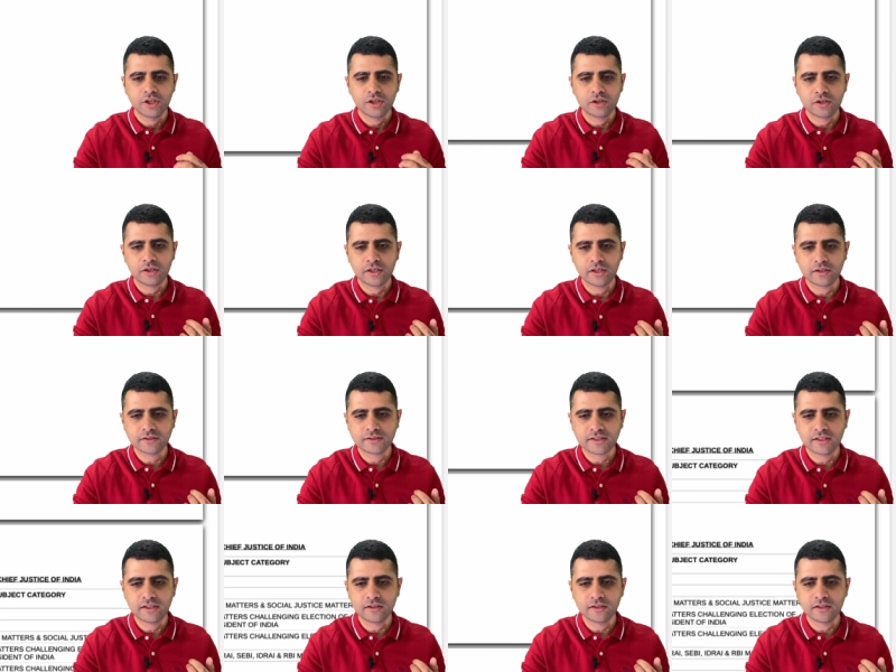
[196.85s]
it is
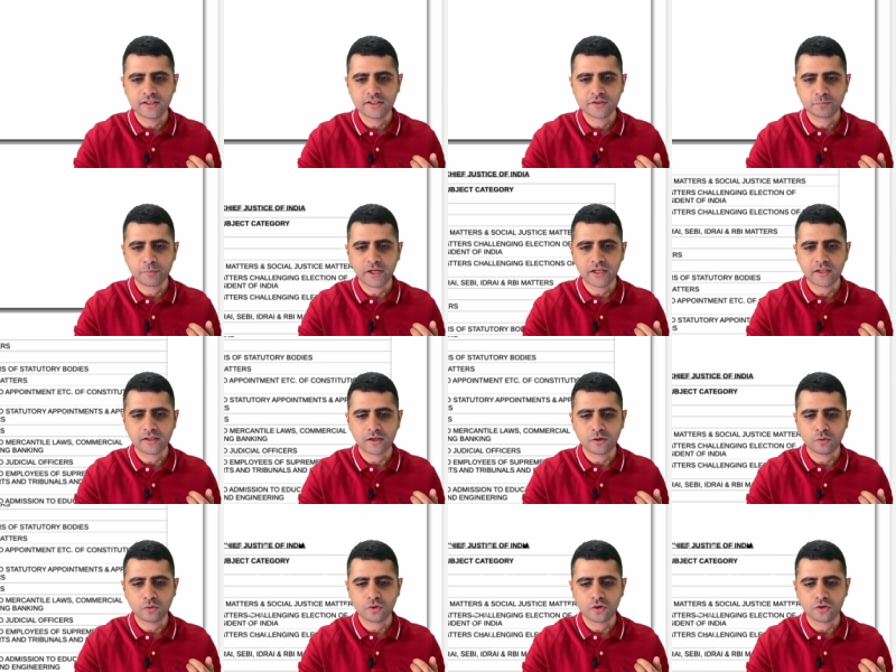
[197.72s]
clearly spelled
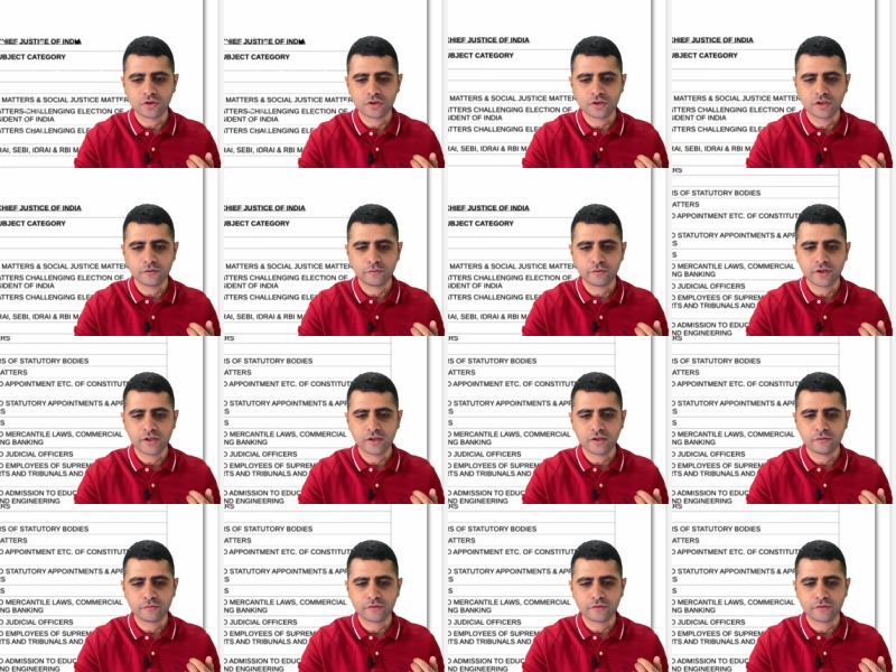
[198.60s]
out the different